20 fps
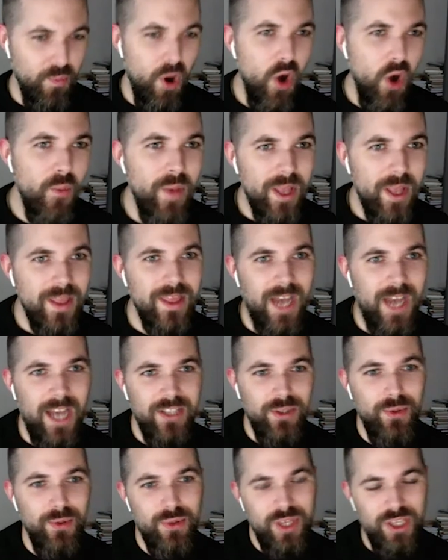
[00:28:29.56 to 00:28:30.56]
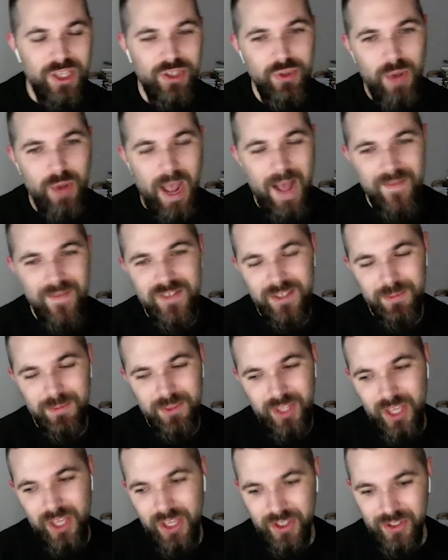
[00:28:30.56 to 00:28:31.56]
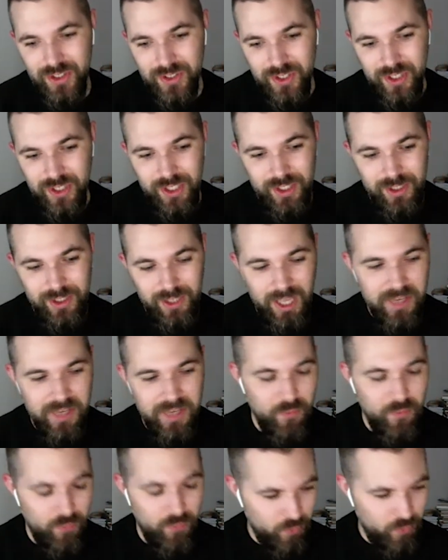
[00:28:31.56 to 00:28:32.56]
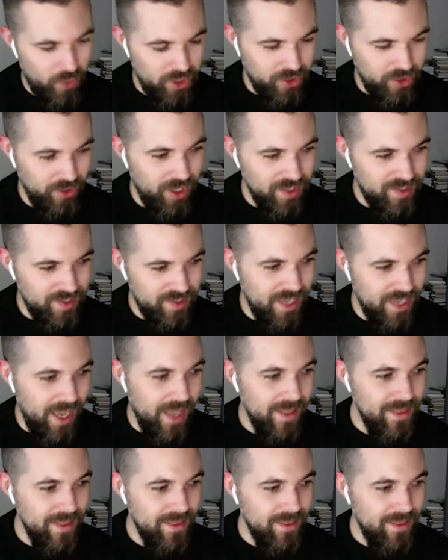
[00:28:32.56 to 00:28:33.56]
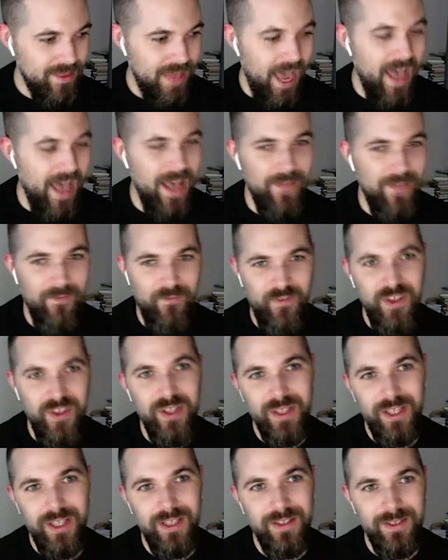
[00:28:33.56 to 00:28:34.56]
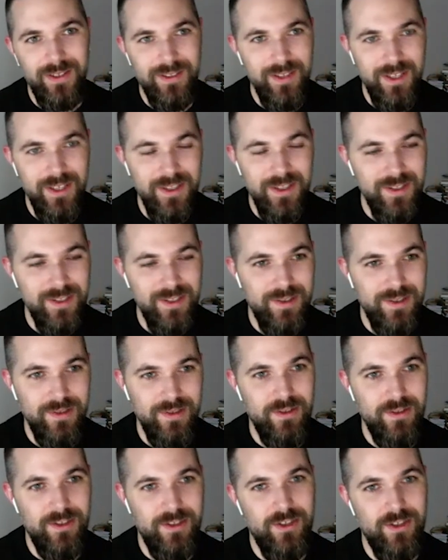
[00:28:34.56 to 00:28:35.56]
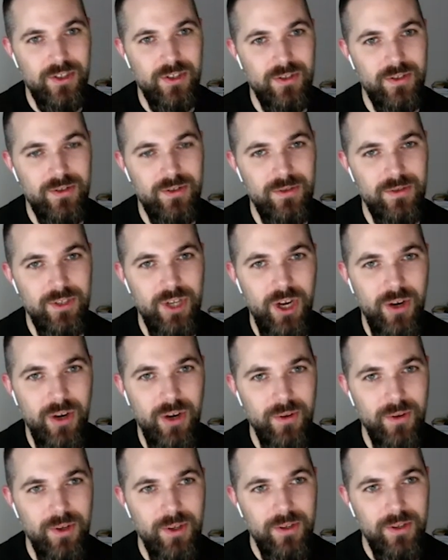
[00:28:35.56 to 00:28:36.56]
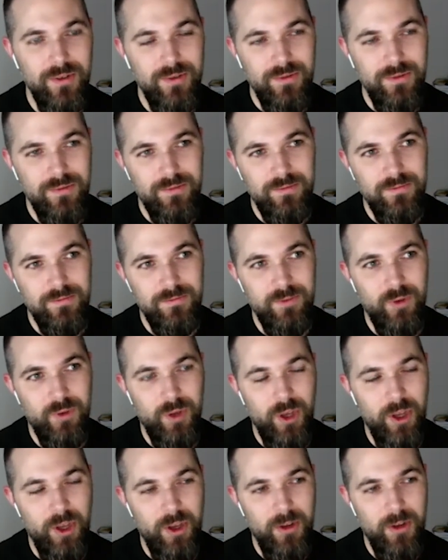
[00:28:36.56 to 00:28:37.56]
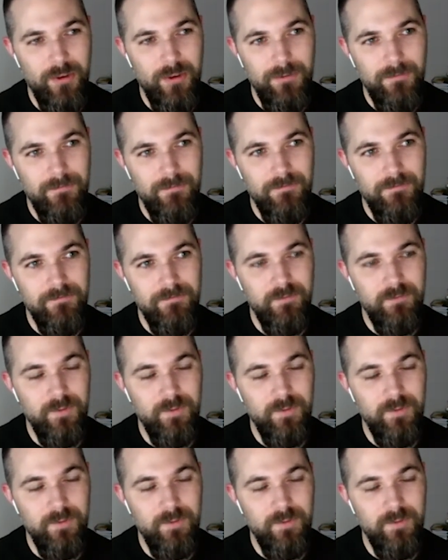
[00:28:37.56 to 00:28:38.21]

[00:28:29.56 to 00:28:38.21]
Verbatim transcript: the moment that you think you have something, like when you're on set, that feeling is, you know,